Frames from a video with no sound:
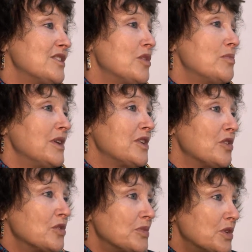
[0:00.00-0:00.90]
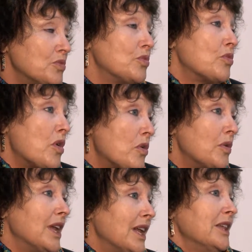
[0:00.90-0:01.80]
global economy to
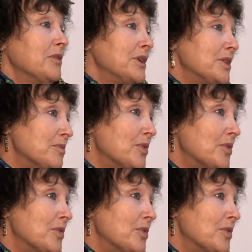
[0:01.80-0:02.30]
grow a little bit